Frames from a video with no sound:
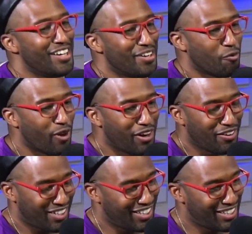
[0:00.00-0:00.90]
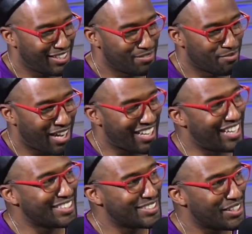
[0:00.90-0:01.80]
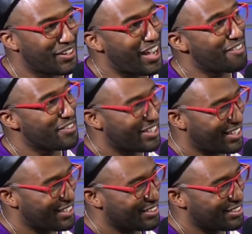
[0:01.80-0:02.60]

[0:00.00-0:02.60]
Well, I can't share everything,